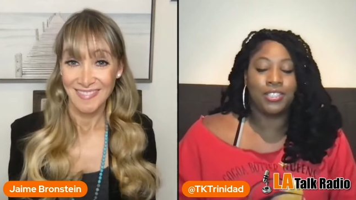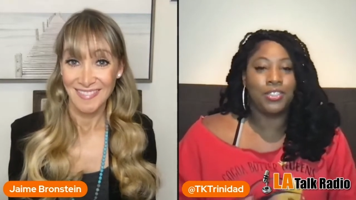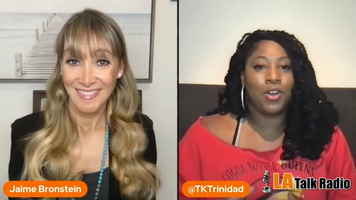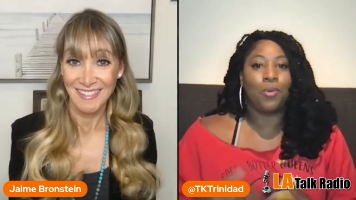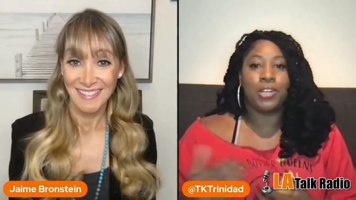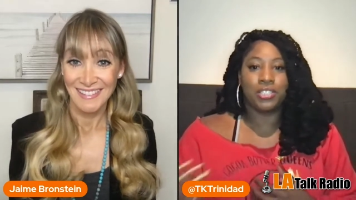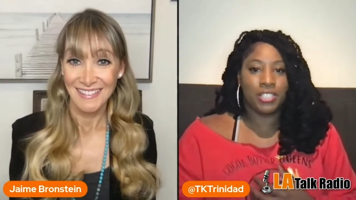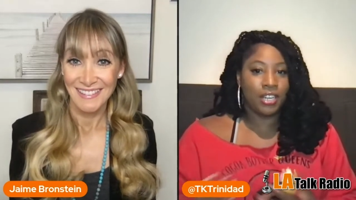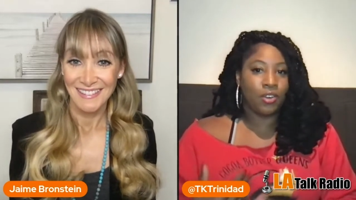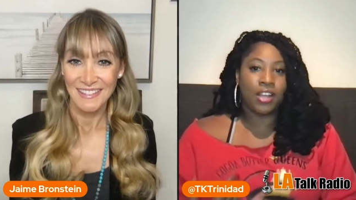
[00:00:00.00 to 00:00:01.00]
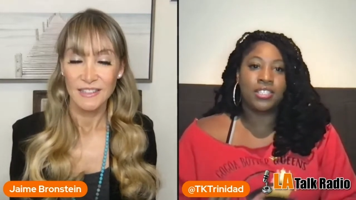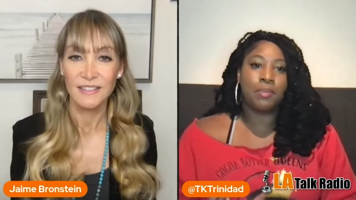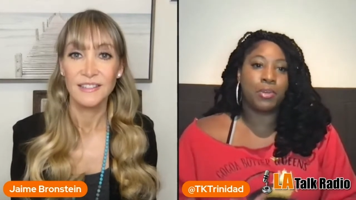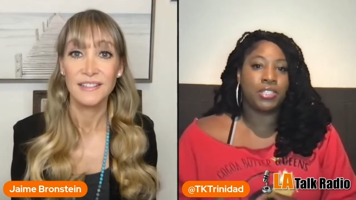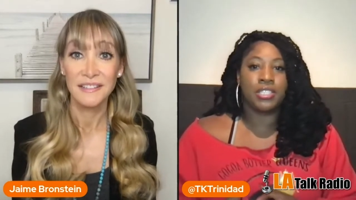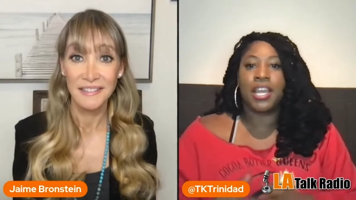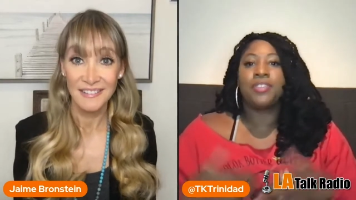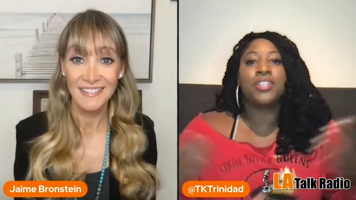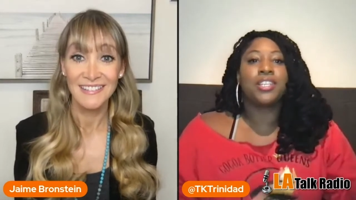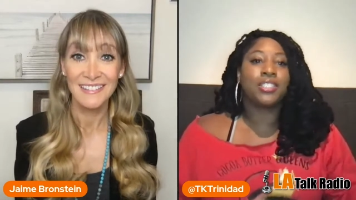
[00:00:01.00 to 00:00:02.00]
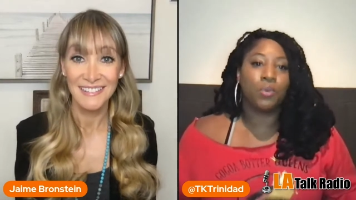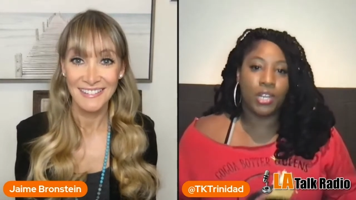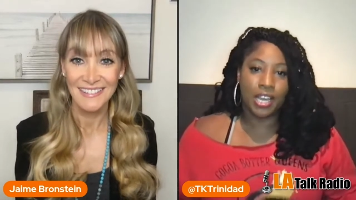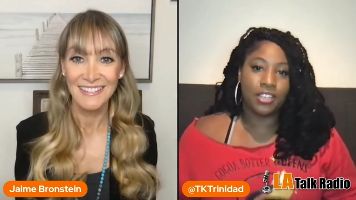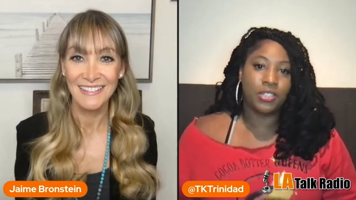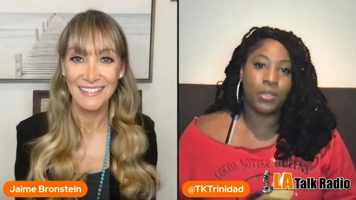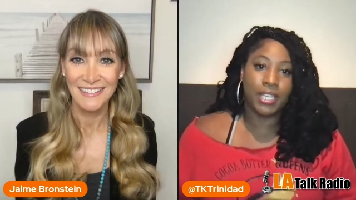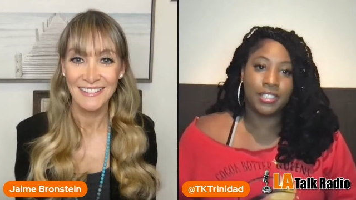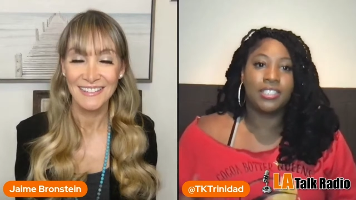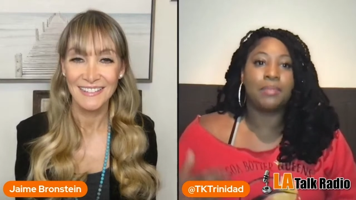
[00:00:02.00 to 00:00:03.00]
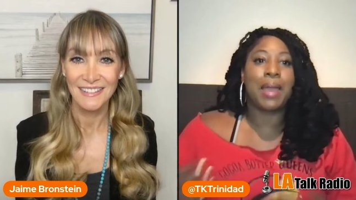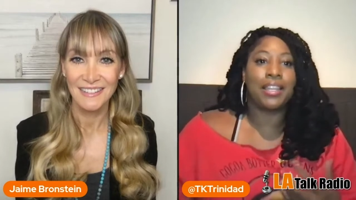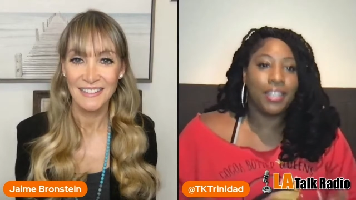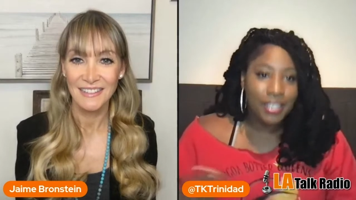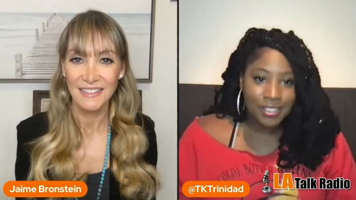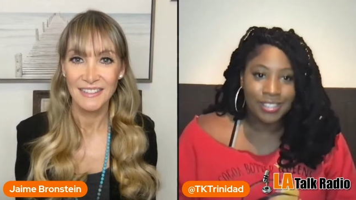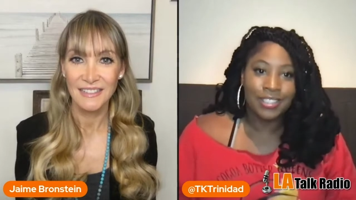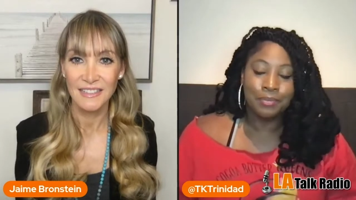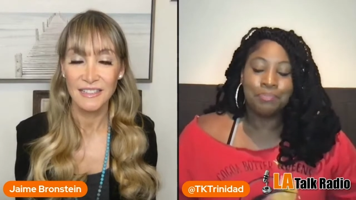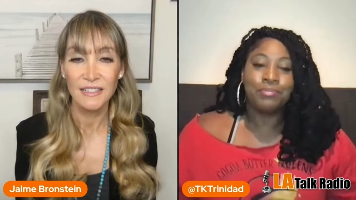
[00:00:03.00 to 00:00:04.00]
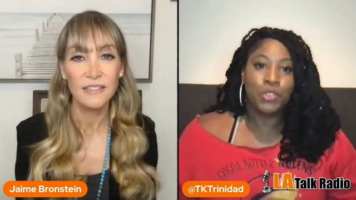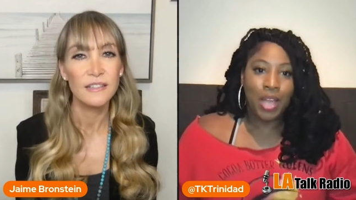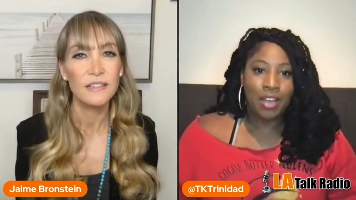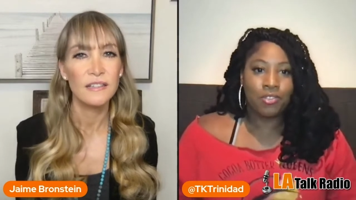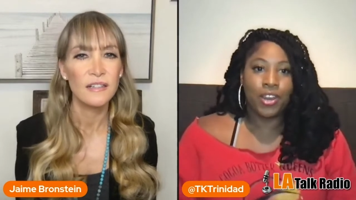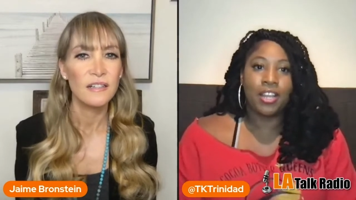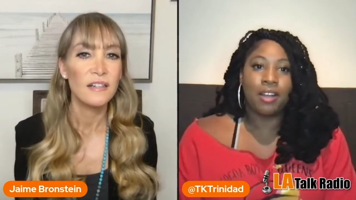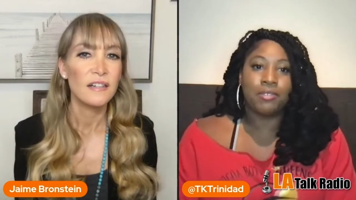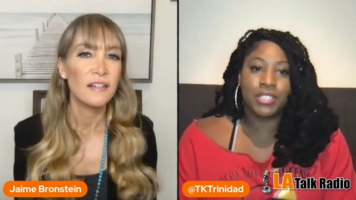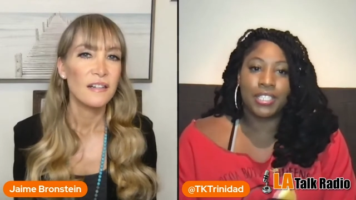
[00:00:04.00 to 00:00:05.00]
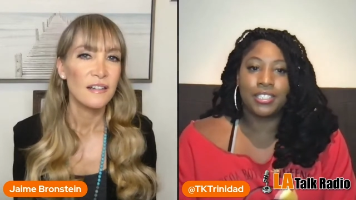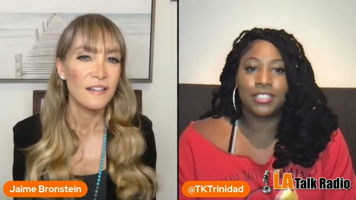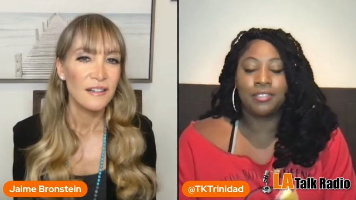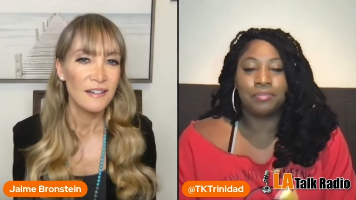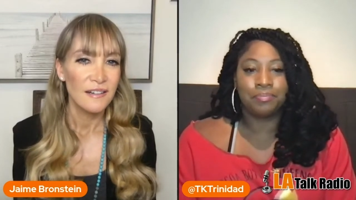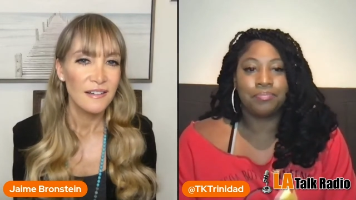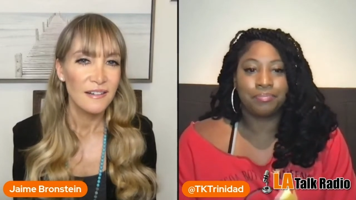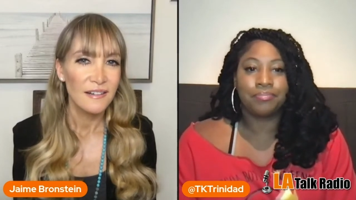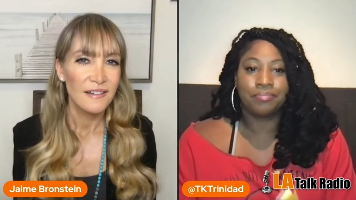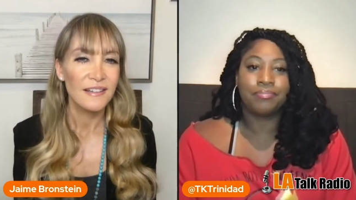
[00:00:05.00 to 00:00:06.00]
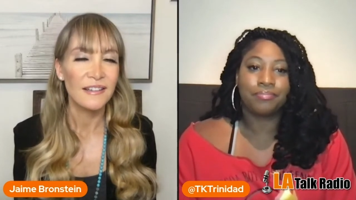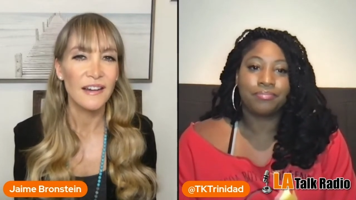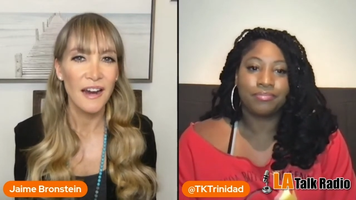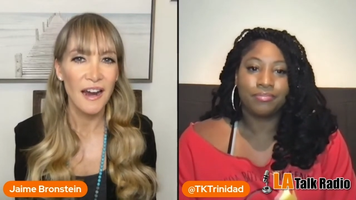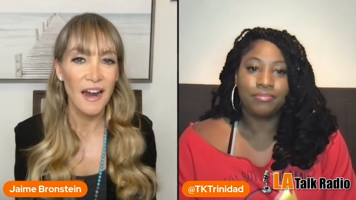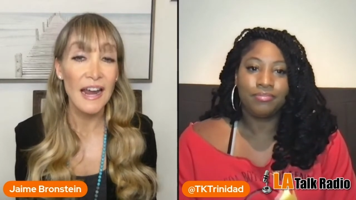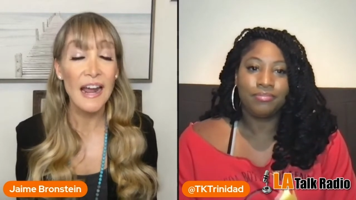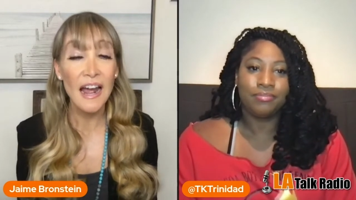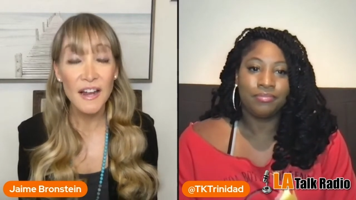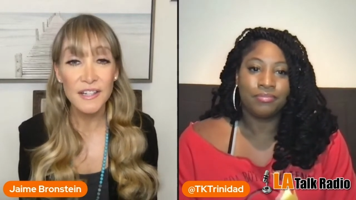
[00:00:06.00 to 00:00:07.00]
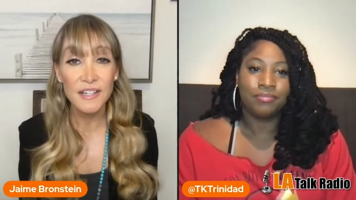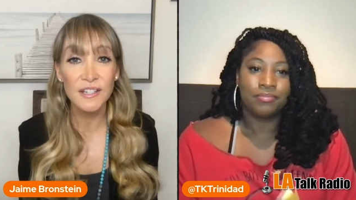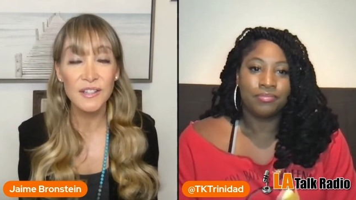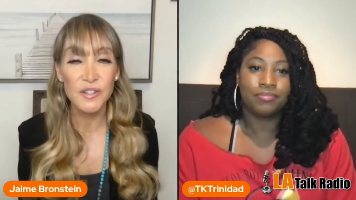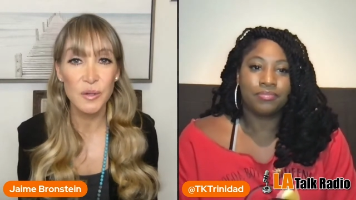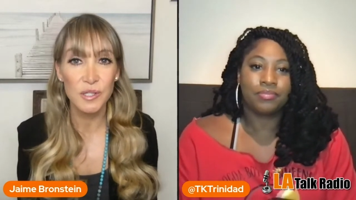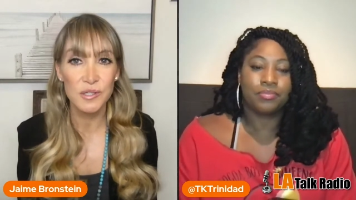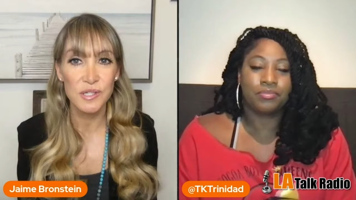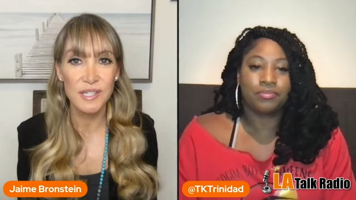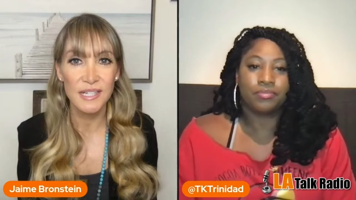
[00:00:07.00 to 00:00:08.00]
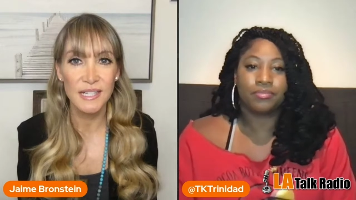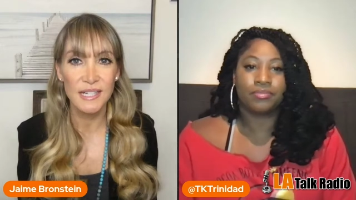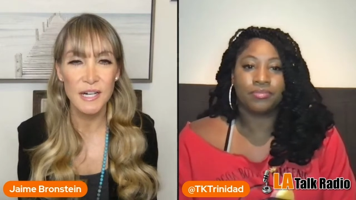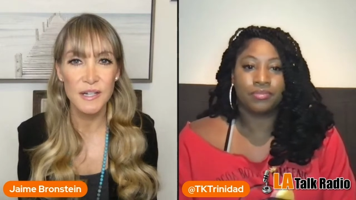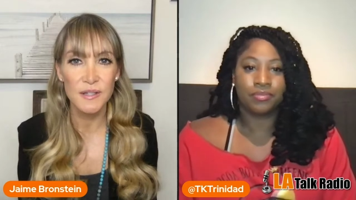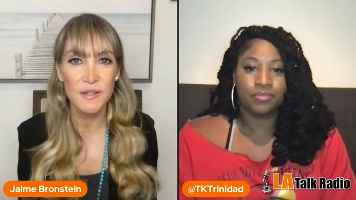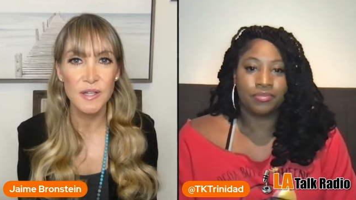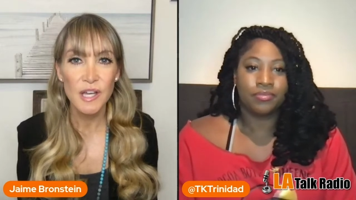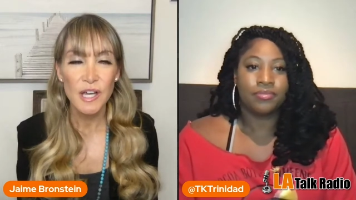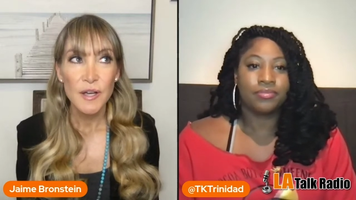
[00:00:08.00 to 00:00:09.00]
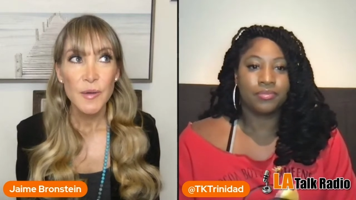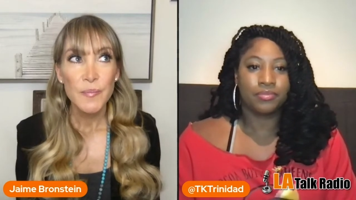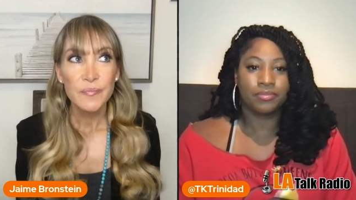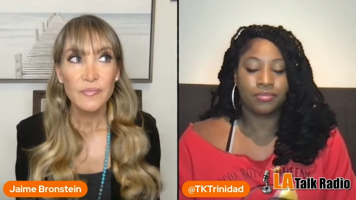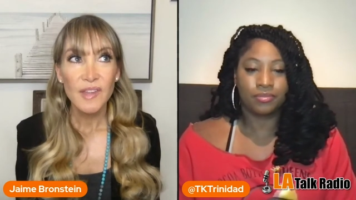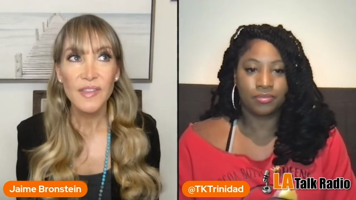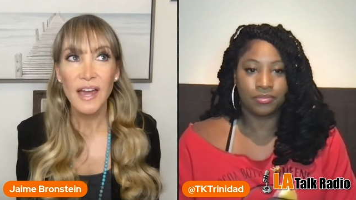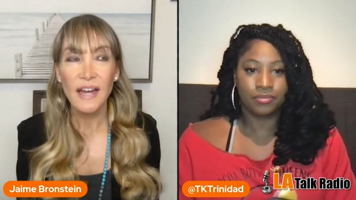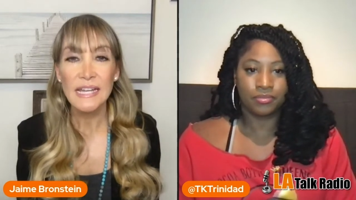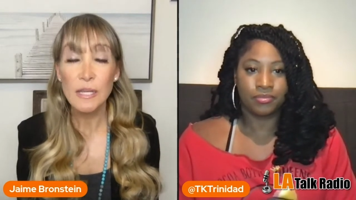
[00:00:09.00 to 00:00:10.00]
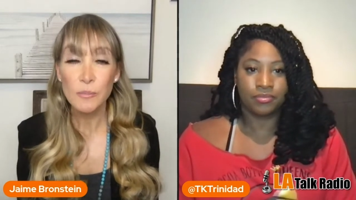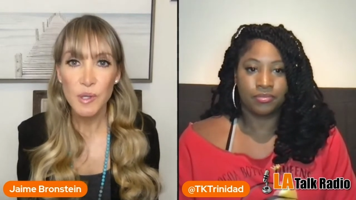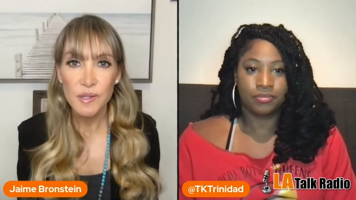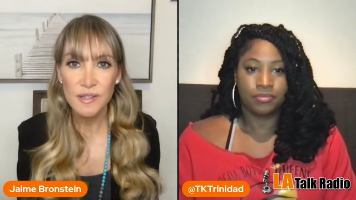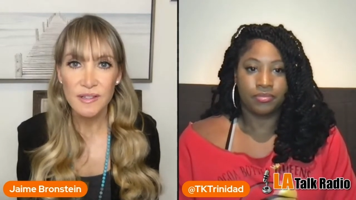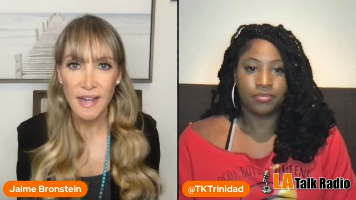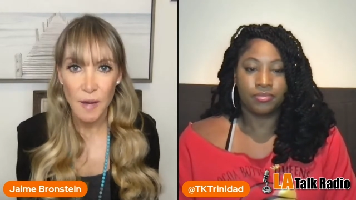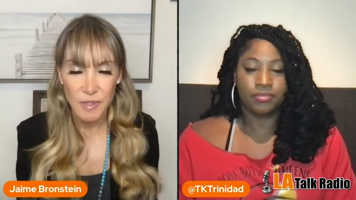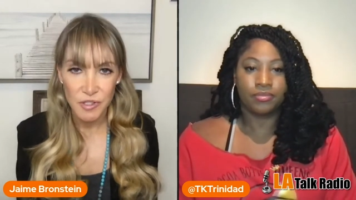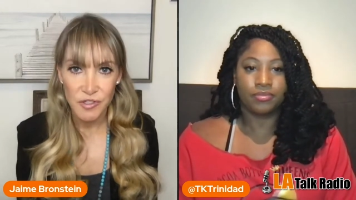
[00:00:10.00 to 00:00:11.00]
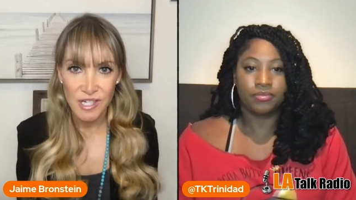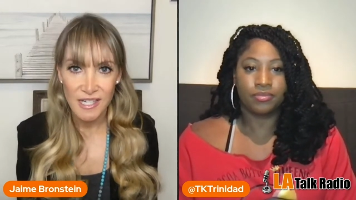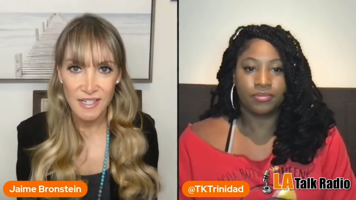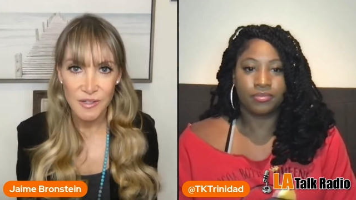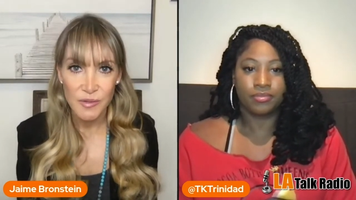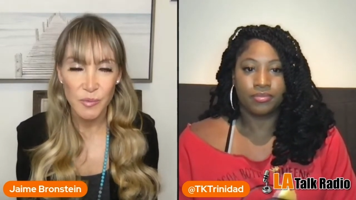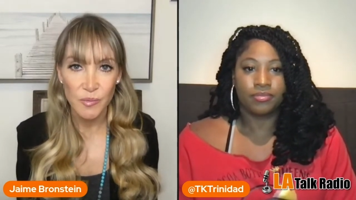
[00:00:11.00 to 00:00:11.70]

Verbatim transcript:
Speaker 1: you know when you're sitting across that person if it doesn't work out into relationship at least you have great conversation
Speaker 2: yeah and it's so interesting because that in-person chemistry is